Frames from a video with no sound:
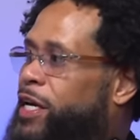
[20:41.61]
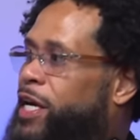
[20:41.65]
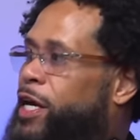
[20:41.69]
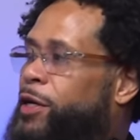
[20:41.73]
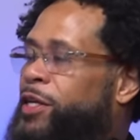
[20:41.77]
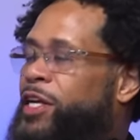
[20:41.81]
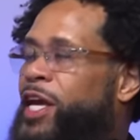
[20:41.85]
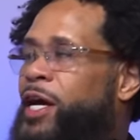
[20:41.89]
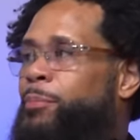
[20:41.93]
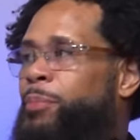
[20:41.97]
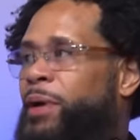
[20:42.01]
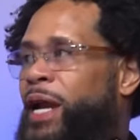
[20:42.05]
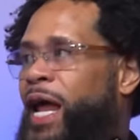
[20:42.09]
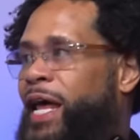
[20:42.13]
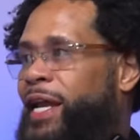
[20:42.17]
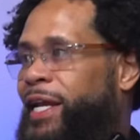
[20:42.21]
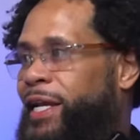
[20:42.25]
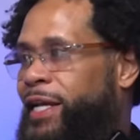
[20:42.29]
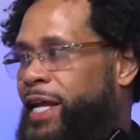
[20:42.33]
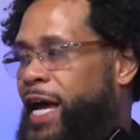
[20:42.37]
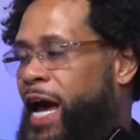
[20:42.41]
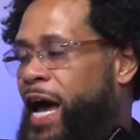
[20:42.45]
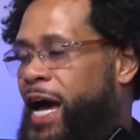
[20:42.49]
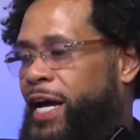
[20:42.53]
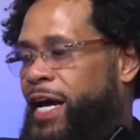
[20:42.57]
Yeah, but I
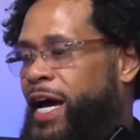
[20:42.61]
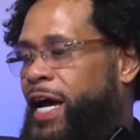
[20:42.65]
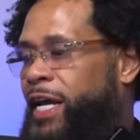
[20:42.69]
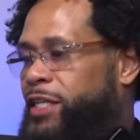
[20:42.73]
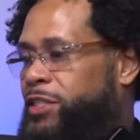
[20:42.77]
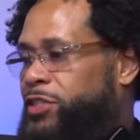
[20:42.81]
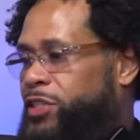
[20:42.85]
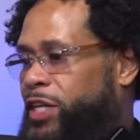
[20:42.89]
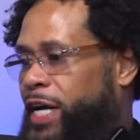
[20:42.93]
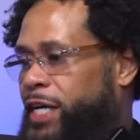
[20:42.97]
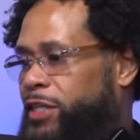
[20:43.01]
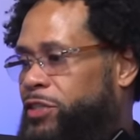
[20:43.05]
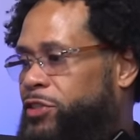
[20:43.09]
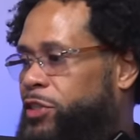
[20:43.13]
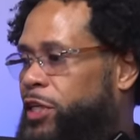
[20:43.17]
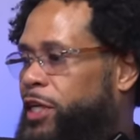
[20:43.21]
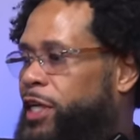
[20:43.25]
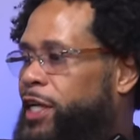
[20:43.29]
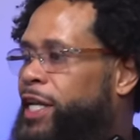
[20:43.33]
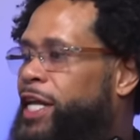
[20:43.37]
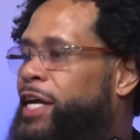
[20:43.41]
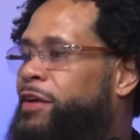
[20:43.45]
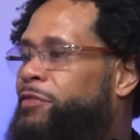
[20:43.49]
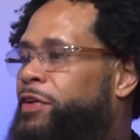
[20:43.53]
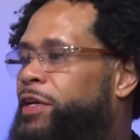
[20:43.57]
li- I got a chance to
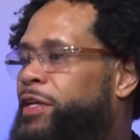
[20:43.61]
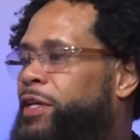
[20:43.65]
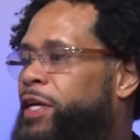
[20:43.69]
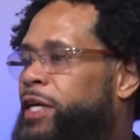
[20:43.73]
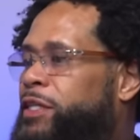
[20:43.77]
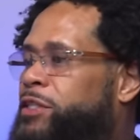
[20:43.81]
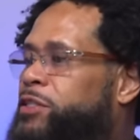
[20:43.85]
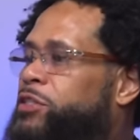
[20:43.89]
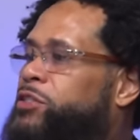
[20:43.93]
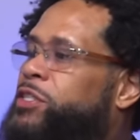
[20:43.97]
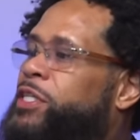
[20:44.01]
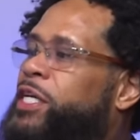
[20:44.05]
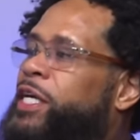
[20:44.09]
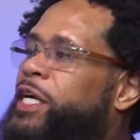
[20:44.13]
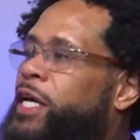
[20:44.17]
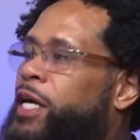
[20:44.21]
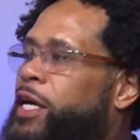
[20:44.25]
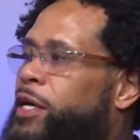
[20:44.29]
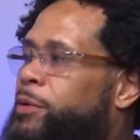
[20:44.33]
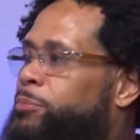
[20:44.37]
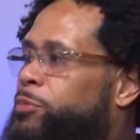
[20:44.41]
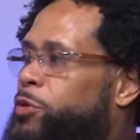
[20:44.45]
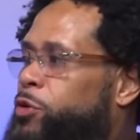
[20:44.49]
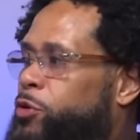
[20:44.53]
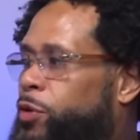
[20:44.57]
live it and see
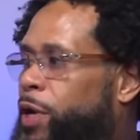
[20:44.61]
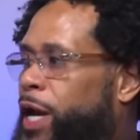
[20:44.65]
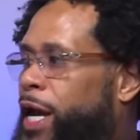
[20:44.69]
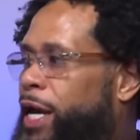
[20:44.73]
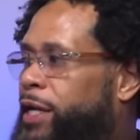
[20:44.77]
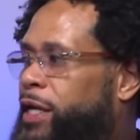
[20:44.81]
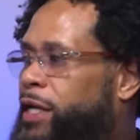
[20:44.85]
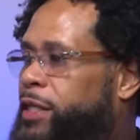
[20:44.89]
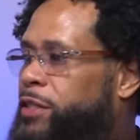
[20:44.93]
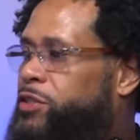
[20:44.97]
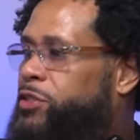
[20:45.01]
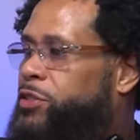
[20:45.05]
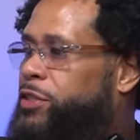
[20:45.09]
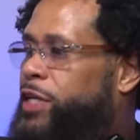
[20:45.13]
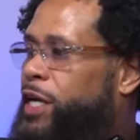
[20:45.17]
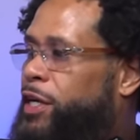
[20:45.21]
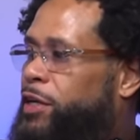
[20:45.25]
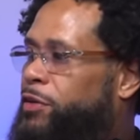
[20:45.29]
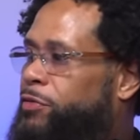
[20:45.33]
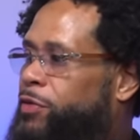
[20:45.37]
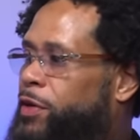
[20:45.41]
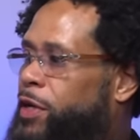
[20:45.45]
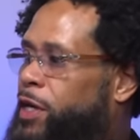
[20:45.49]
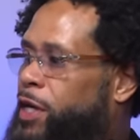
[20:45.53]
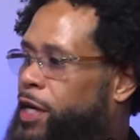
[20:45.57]
him do that instead
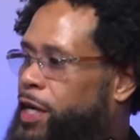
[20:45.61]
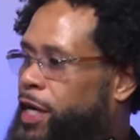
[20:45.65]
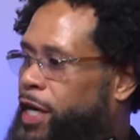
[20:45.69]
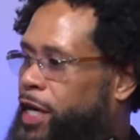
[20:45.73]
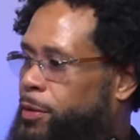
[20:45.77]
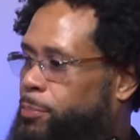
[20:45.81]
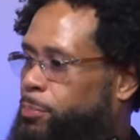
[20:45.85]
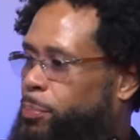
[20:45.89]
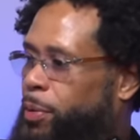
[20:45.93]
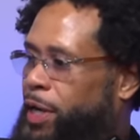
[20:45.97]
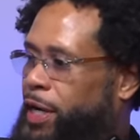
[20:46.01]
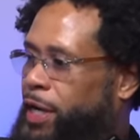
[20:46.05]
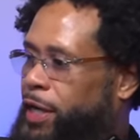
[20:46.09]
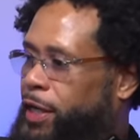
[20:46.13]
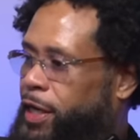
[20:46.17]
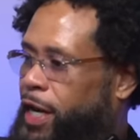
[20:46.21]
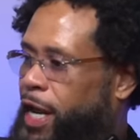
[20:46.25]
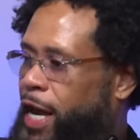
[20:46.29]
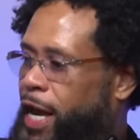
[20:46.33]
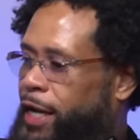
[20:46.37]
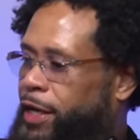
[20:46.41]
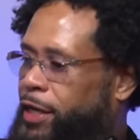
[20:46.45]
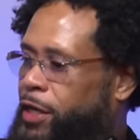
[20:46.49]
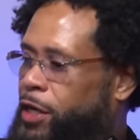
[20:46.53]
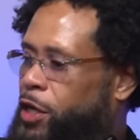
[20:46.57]
of it being
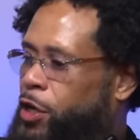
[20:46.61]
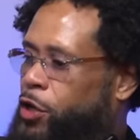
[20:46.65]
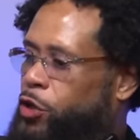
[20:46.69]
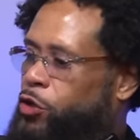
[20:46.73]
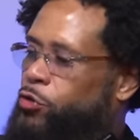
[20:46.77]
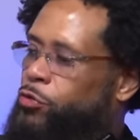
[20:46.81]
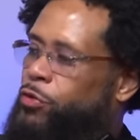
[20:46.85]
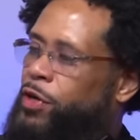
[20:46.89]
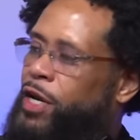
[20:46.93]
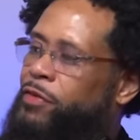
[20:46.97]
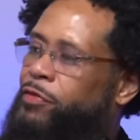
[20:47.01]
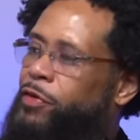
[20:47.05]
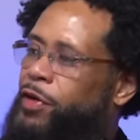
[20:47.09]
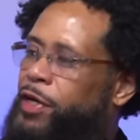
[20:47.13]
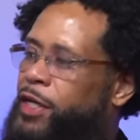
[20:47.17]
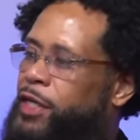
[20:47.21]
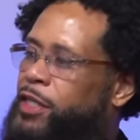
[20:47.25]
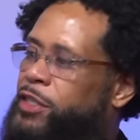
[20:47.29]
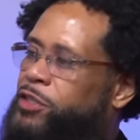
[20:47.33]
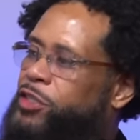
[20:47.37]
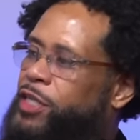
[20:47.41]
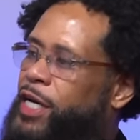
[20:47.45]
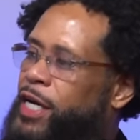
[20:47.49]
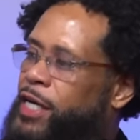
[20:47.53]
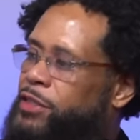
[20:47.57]
like you never get a
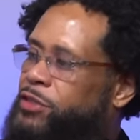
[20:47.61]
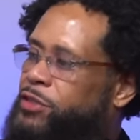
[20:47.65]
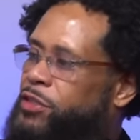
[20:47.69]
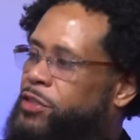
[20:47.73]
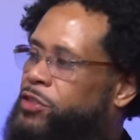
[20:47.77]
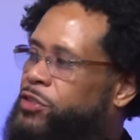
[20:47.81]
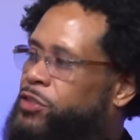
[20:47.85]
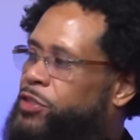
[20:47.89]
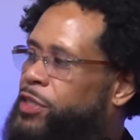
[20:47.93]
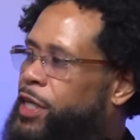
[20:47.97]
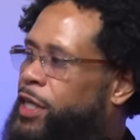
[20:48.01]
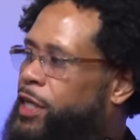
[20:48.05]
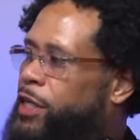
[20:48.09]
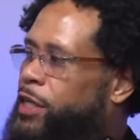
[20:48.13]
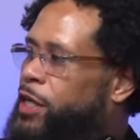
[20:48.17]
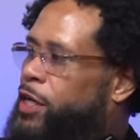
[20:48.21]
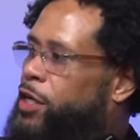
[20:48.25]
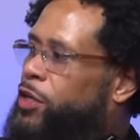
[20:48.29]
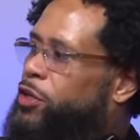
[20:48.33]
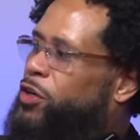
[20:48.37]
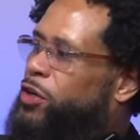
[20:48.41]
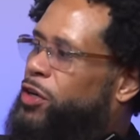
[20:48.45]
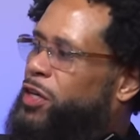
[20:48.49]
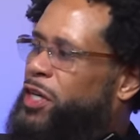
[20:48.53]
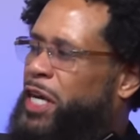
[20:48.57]
chance to see
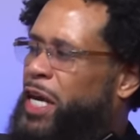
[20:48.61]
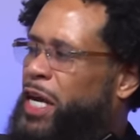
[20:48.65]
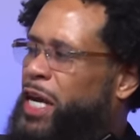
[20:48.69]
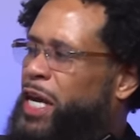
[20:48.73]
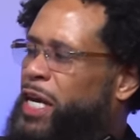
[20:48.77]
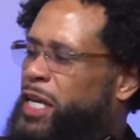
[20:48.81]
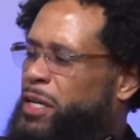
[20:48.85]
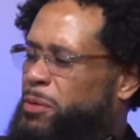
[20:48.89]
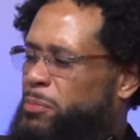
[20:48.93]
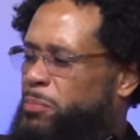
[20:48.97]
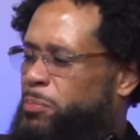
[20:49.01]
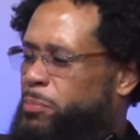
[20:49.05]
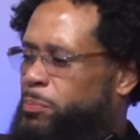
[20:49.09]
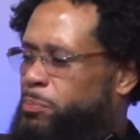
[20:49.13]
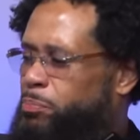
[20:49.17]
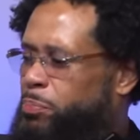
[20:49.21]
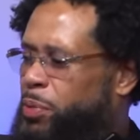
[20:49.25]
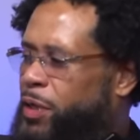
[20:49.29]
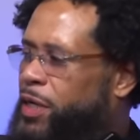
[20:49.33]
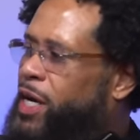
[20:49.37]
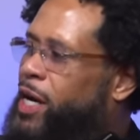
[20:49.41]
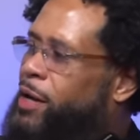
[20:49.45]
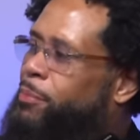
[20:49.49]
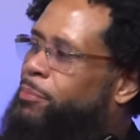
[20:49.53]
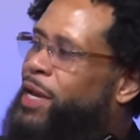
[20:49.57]
your kid
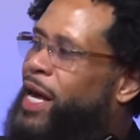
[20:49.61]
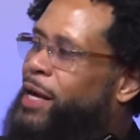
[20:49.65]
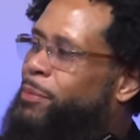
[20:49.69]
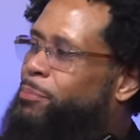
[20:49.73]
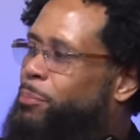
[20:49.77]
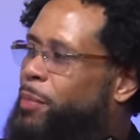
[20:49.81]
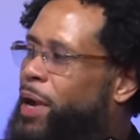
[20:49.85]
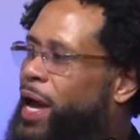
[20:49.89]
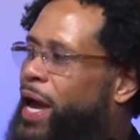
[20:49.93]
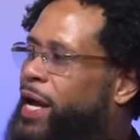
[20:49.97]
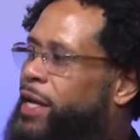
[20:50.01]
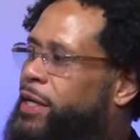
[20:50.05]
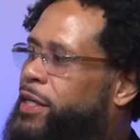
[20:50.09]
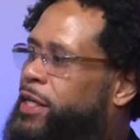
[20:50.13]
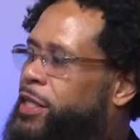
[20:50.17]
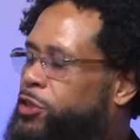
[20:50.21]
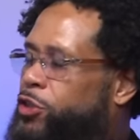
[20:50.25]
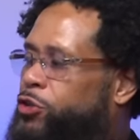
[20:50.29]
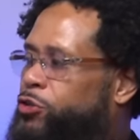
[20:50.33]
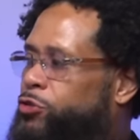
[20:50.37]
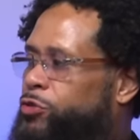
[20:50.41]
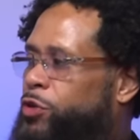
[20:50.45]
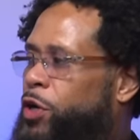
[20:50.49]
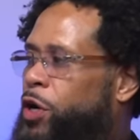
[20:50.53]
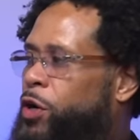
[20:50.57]
become that man that
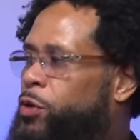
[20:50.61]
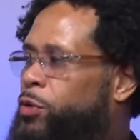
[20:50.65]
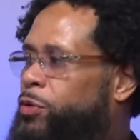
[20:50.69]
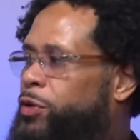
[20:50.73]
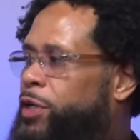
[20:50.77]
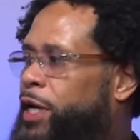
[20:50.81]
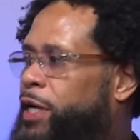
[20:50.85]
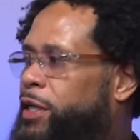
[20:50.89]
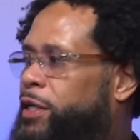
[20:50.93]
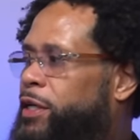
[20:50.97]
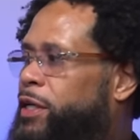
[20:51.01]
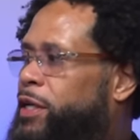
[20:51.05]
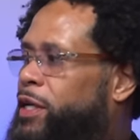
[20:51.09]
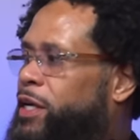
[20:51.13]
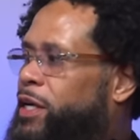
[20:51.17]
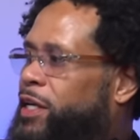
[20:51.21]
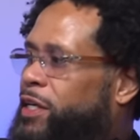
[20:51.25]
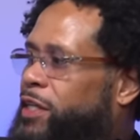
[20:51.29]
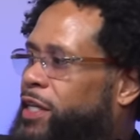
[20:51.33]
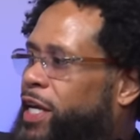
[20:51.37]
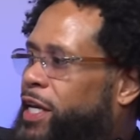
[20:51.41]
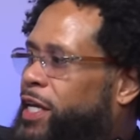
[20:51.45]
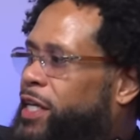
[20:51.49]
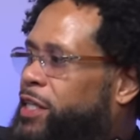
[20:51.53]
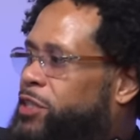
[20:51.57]
you know that
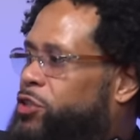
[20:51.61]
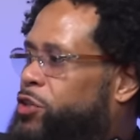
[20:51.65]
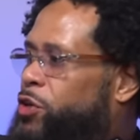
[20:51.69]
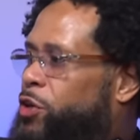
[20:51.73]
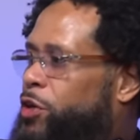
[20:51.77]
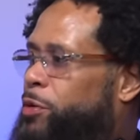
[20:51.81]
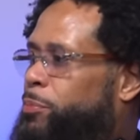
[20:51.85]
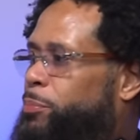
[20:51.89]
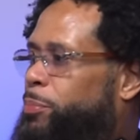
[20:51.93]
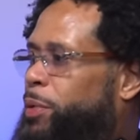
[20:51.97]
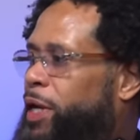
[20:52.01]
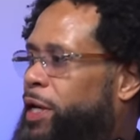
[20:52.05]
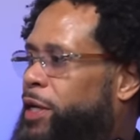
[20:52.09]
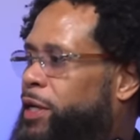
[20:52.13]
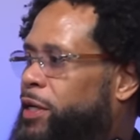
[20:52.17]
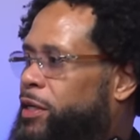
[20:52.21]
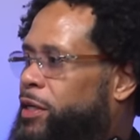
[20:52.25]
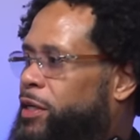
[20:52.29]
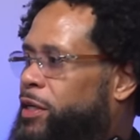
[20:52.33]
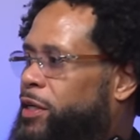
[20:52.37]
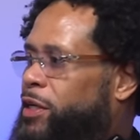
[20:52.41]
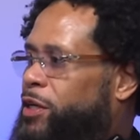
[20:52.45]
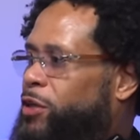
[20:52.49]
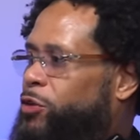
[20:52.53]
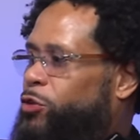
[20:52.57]
that he's going to be
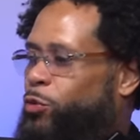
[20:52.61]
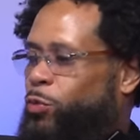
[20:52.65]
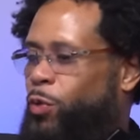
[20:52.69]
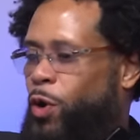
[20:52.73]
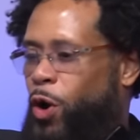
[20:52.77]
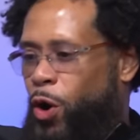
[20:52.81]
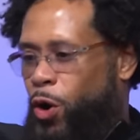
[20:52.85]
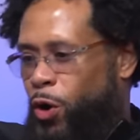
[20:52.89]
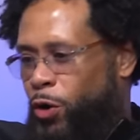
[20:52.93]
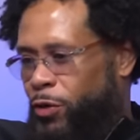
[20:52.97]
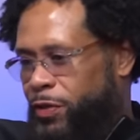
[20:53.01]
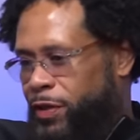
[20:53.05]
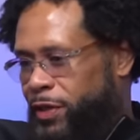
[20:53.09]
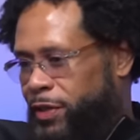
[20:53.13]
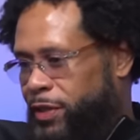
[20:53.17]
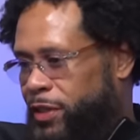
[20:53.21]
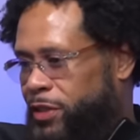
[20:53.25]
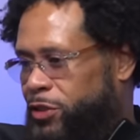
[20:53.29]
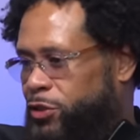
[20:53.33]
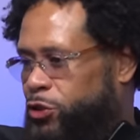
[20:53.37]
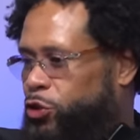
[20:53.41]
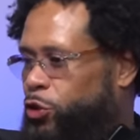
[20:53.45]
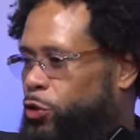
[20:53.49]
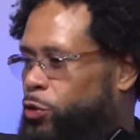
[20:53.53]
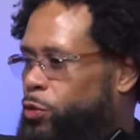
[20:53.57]
through all the
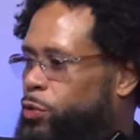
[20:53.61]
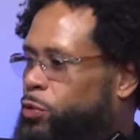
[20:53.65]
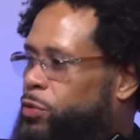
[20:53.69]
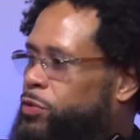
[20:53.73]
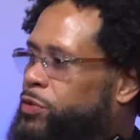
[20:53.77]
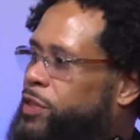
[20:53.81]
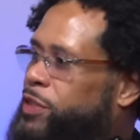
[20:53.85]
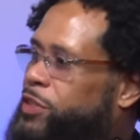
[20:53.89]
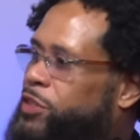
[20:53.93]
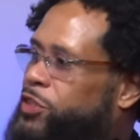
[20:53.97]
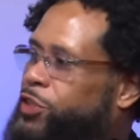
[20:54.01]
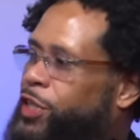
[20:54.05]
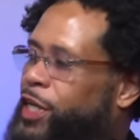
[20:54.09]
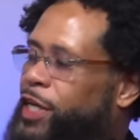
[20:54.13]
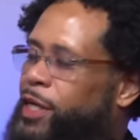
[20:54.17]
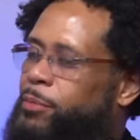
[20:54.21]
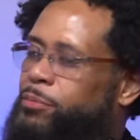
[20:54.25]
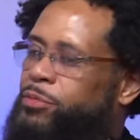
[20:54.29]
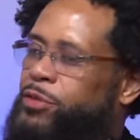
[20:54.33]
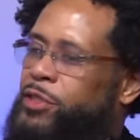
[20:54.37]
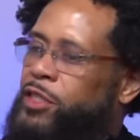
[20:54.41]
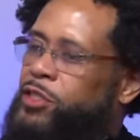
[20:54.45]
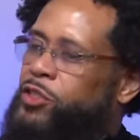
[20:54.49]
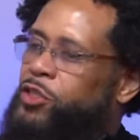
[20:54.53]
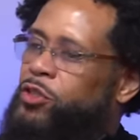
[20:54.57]
jewels and gems
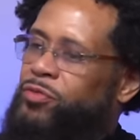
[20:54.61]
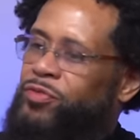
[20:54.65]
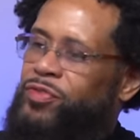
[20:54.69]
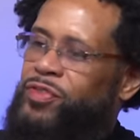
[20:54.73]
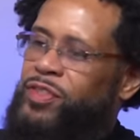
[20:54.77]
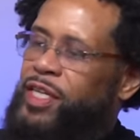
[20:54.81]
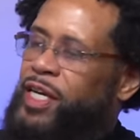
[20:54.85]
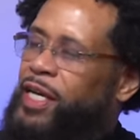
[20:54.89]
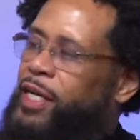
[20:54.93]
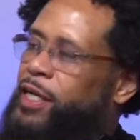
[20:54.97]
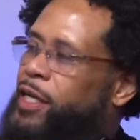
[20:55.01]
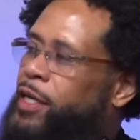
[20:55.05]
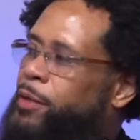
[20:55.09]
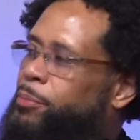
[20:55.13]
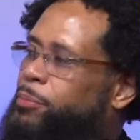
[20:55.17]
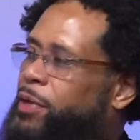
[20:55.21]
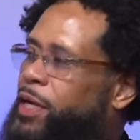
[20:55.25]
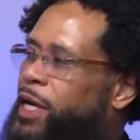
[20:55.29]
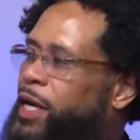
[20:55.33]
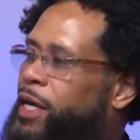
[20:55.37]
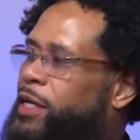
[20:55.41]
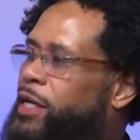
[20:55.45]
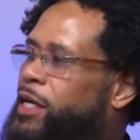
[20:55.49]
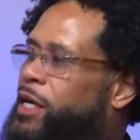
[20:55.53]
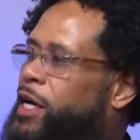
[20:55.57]
that you've seen him
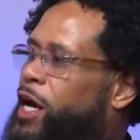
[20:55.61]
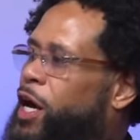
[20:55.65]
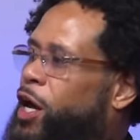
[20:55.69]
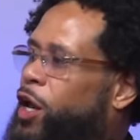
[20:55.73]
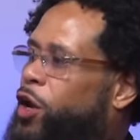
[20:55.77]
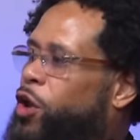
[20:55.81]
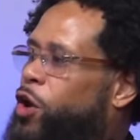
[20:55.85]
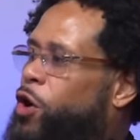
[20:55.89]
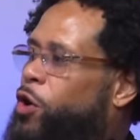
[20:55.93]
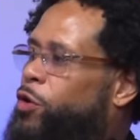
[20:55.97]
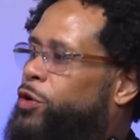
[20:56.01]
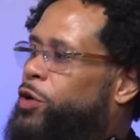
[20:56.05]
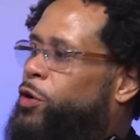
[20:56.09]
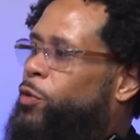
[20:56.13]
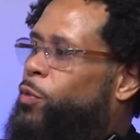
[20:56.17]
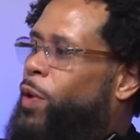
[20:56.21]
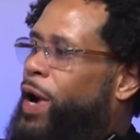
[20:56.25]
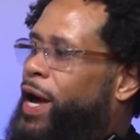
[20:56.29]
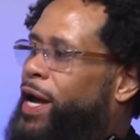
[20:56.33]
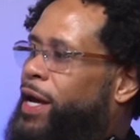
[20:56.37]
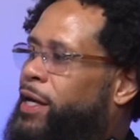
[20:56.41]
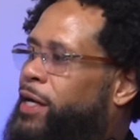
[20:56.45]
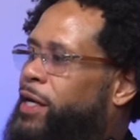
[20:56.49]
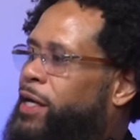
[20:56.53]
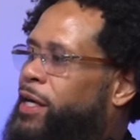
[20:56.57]
get along the
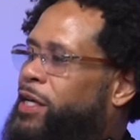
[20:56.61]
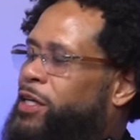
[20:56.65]
way.